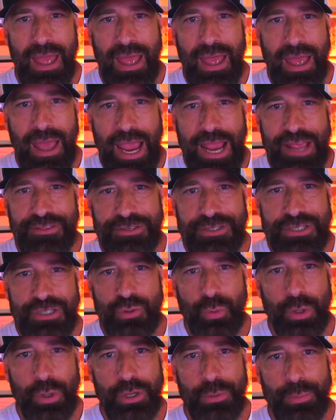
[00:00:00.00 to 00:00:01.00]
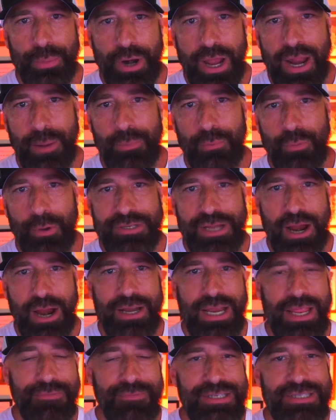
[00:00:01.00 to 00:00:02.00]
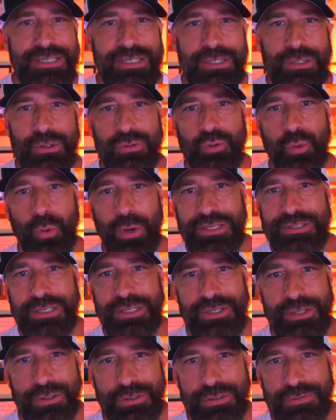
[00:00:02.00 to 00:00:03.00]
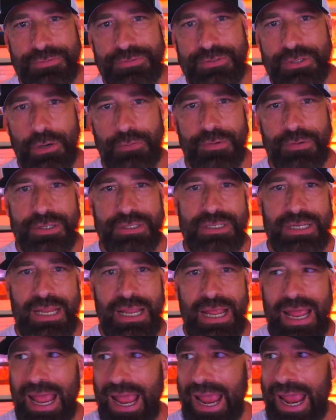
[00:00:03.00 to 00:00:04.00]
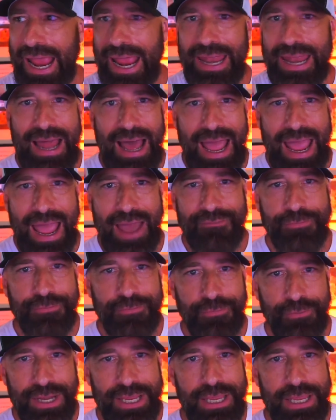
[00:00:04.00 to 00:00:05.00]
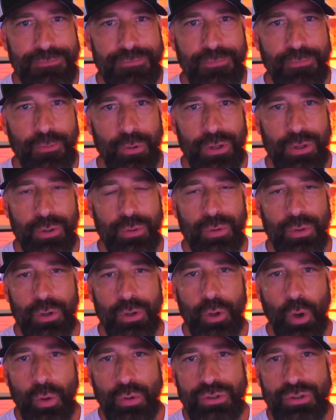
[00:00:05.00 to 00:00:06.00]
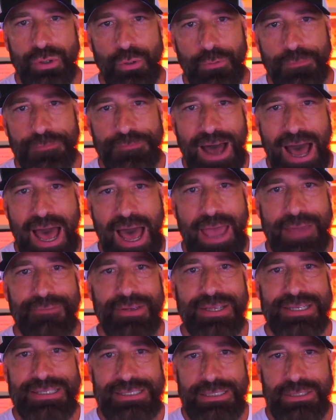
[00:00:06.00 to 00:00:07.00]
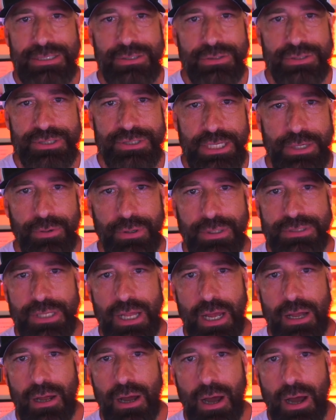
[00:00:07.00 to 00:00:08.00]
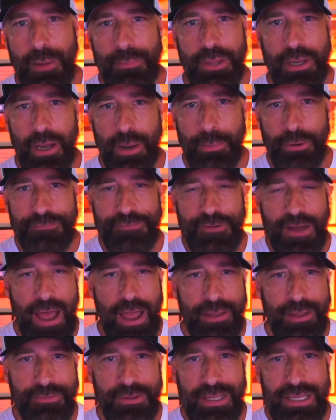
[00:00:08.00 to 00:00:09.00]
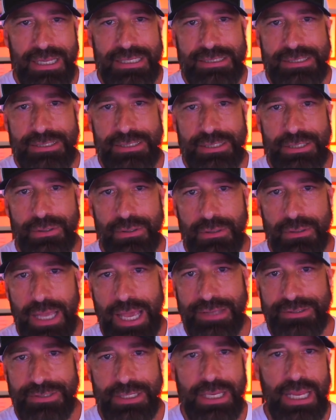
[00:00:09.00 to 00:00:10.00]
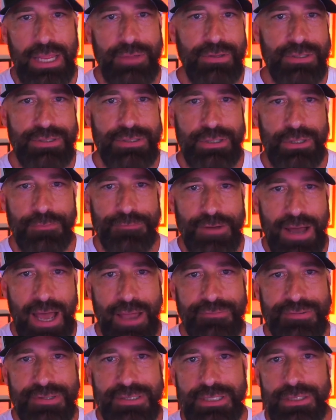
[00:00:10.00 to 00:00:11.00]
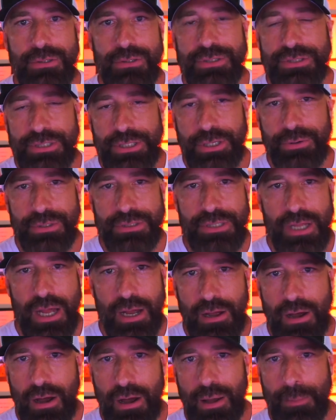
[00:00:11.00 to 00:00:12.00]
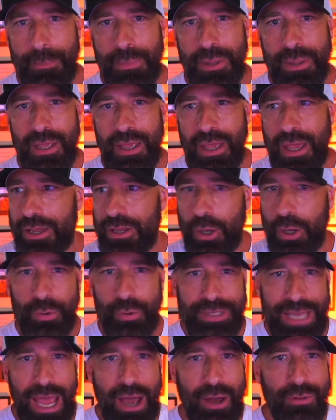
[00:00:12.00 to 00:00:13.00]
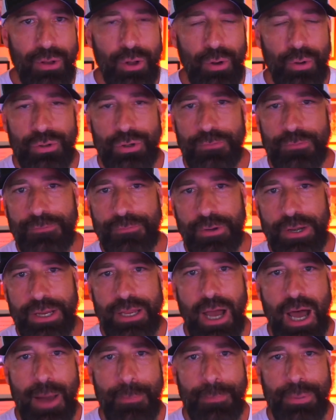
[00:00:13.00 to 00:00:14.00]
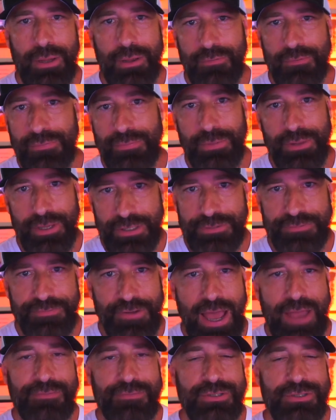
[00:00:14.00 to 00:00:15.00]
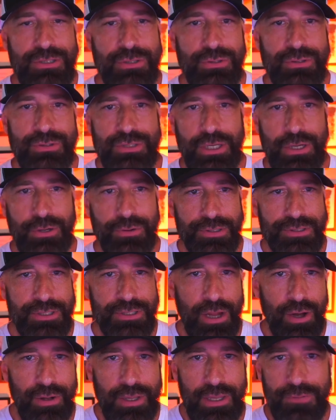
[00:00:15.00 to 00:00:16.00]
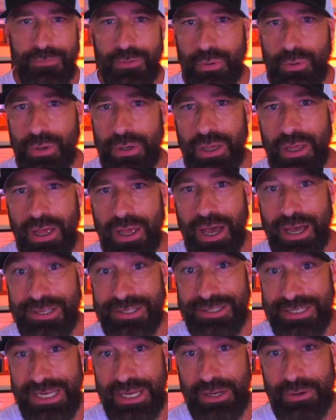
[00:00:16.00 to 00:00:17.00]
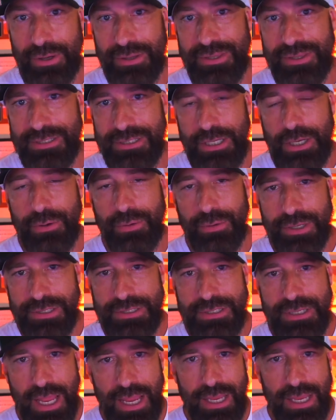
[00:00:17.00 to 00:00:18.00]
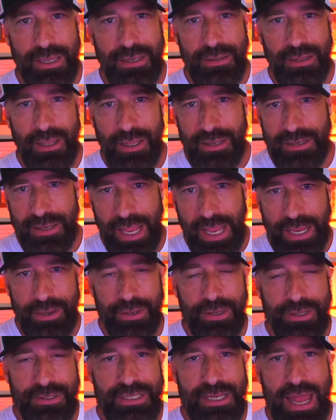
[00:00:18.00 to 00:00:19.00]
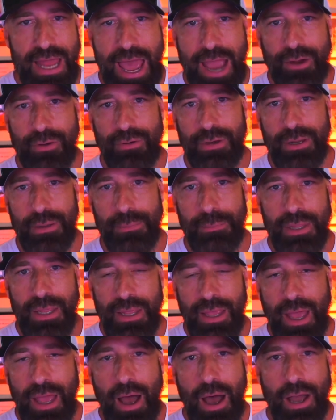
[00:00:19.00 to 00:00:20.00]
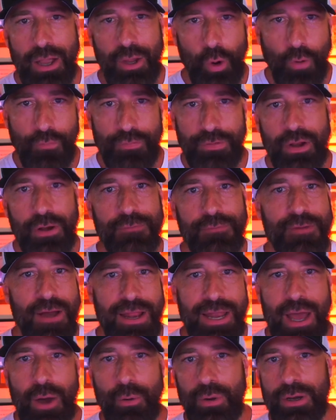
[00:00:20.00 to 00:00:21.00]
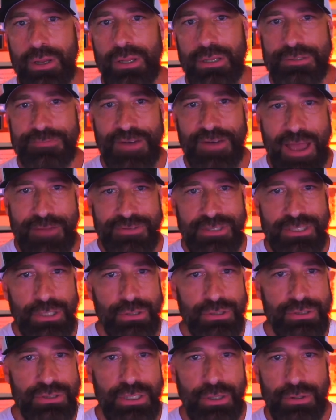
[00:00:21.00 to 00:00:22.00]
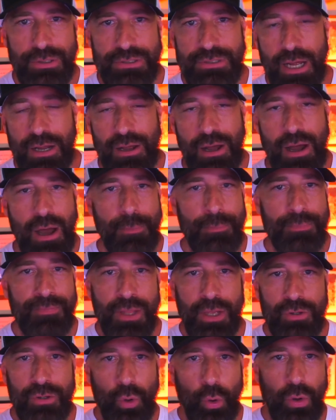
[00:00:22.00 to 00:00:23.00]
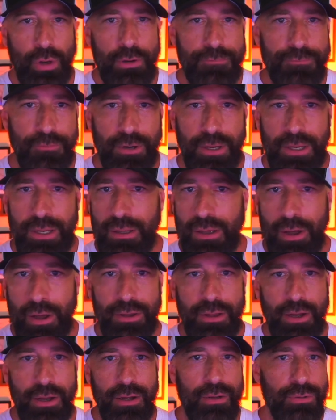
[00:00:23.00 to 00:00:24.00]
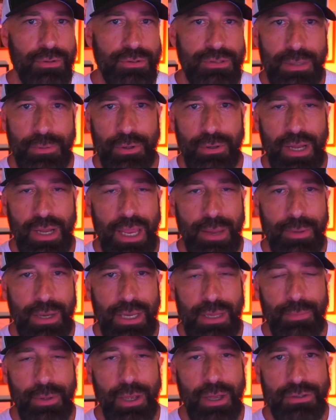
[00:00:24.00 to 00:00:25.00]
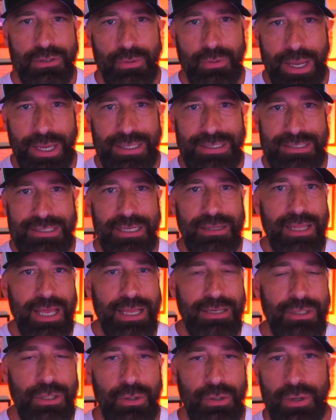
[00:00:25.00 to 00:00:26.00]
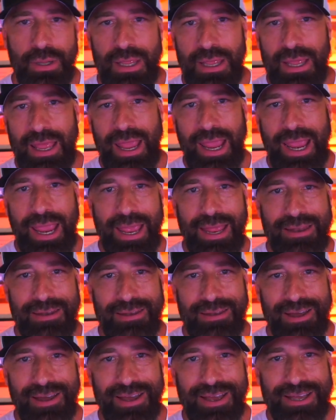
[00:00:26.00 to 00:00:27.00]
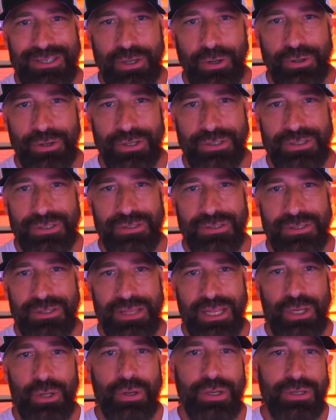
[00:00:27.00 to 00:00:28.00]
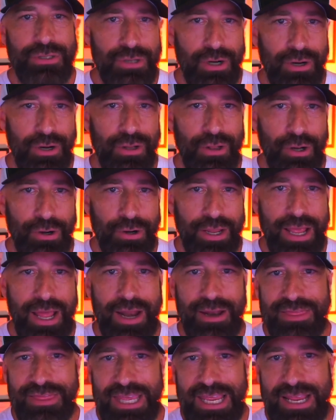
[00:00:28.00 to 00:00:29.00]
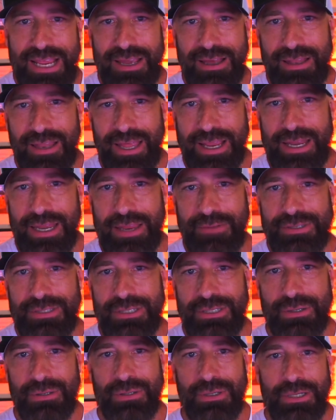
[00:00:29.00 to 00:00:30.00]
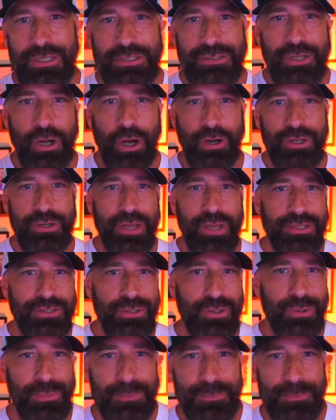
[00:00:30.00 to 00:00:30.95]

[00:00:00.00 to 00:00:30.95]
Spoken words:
Hey, this is William Branham, retired Navy SEAL, 26 years of service, and I have a free gift for you. Go to 5sealsecrets.com, the number 5, SEAL as in Navy SEAL, 5sealsecrets.com, go download your free copy of these 5 SEAL secrets, and I'll give you a secret. The secret is naked. Naked is an acronym. Go over there and find out what it is. 5sealsecrets.com. Totally free. All you got to is give me your name and email so I can send that to you, and it's all yours. Then you can start learning how to think like a Navy SEAL. Talk to you guys soon.